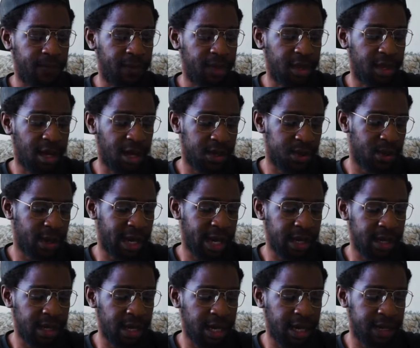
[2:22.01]
How do I
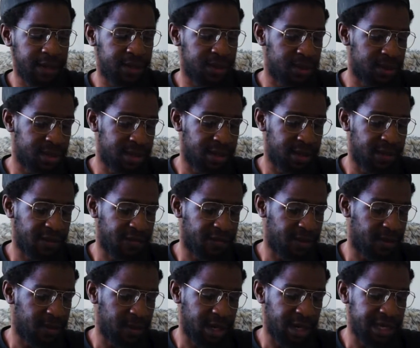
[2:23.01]
analyze using
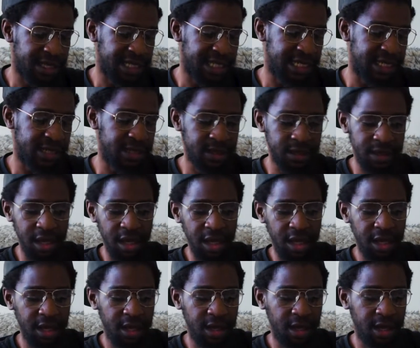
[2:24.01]
Fibonacci,
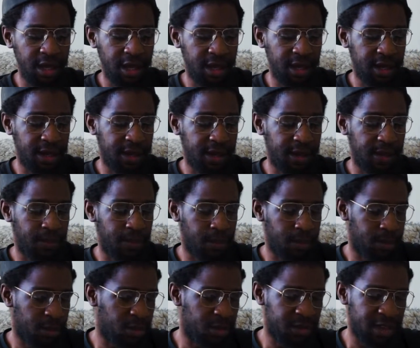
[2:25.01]

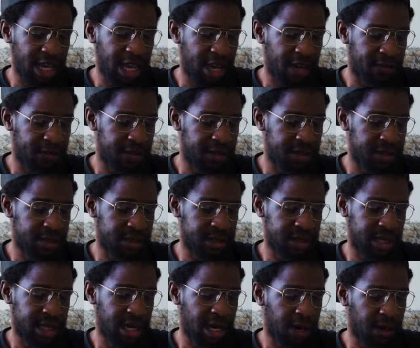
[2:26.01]
moving averages,
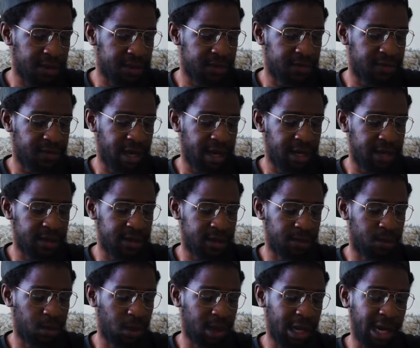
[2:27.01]
and how to find
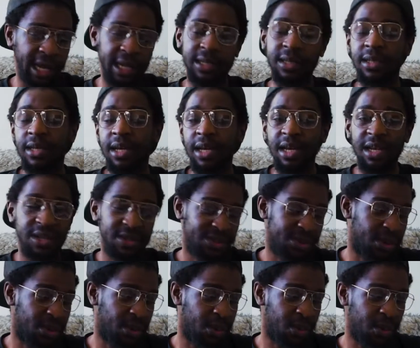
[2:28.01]
support lines.
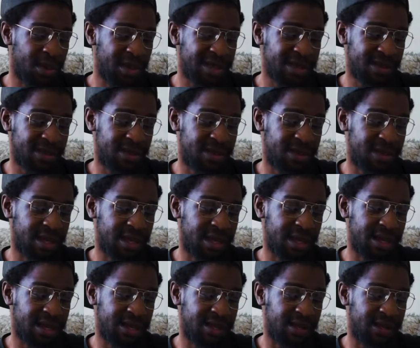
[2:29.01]
So with
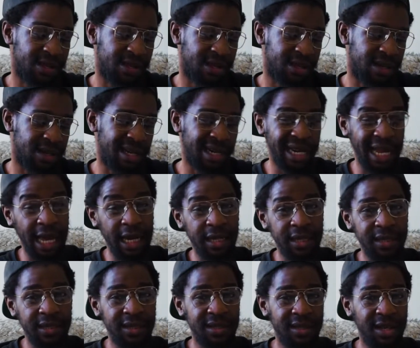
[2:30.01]
the
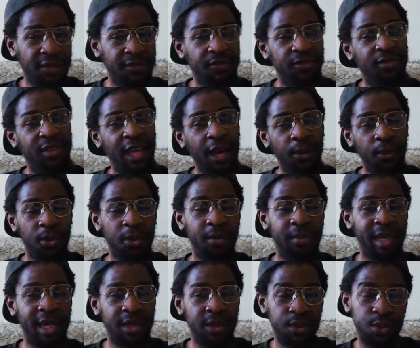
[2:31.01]
analysis stuff, that will
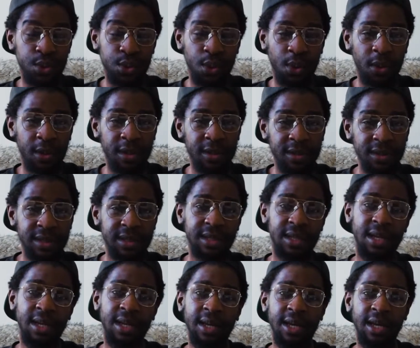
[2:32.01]
be in the tutorials.
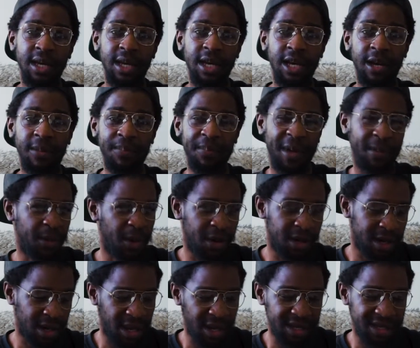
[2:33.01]
I'm not
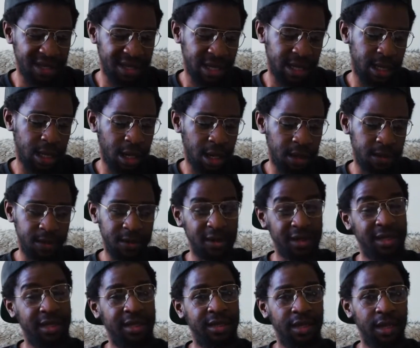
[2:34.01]
going to answer that now
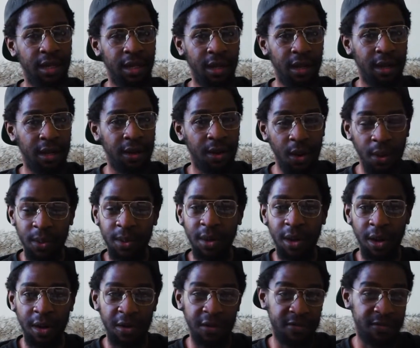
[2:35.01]
because it's a whole
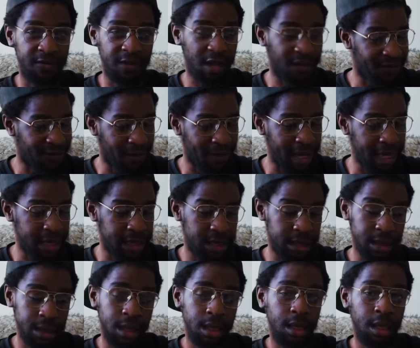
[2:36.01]
lot of
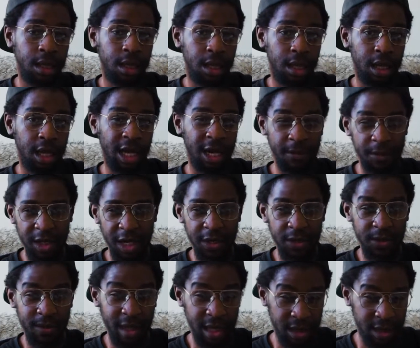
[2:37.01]
information and I'm trying
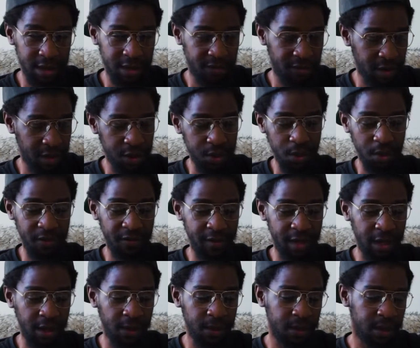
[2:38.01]
to make this a very short
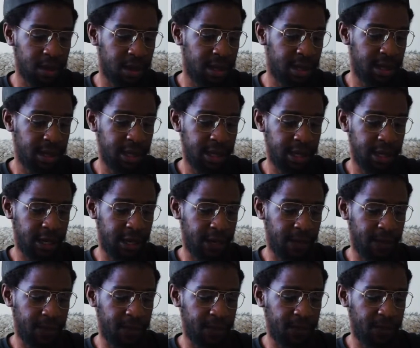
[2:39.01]
video.
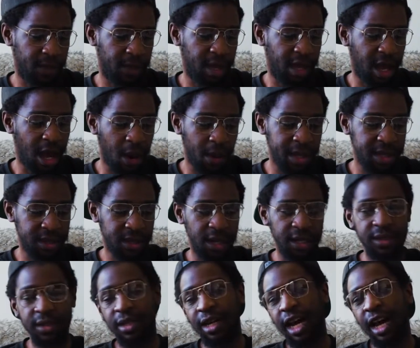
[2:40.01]
How I
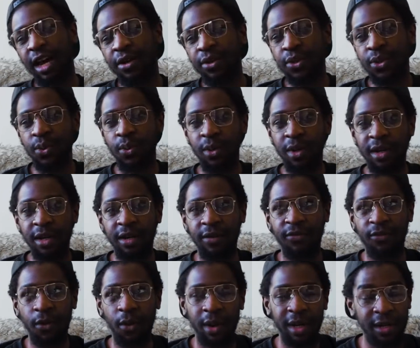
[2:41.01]
started, I used to work
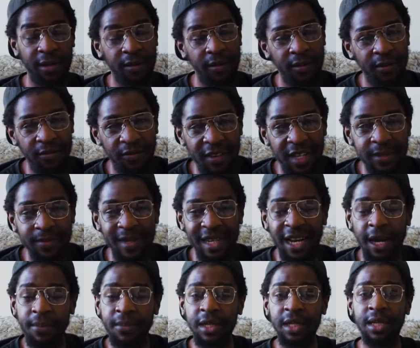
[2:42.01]
for an investment
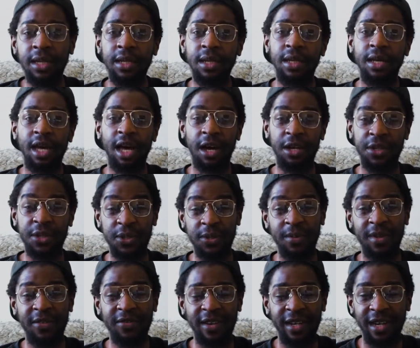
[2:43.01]
company. I used to
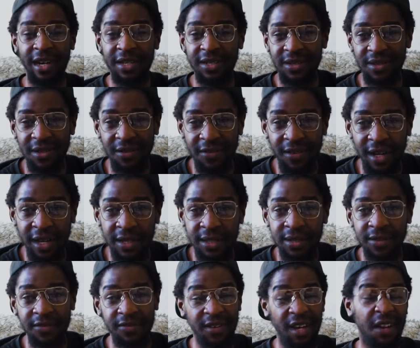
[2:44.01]
be a financial
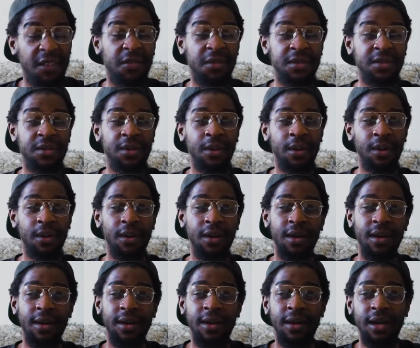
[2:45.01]
advisor 5 years ago,
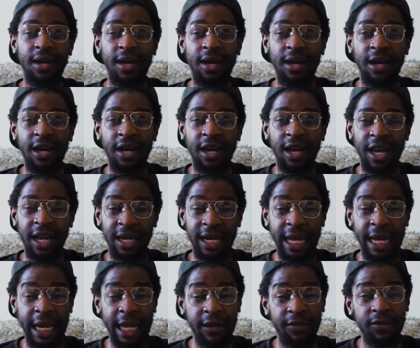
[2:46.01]
and
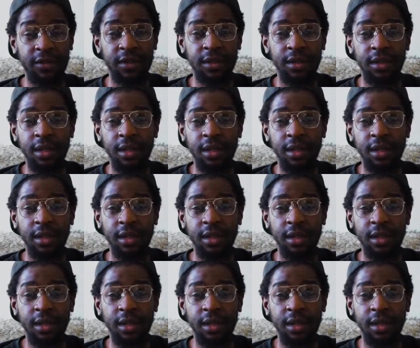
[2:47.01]
I left.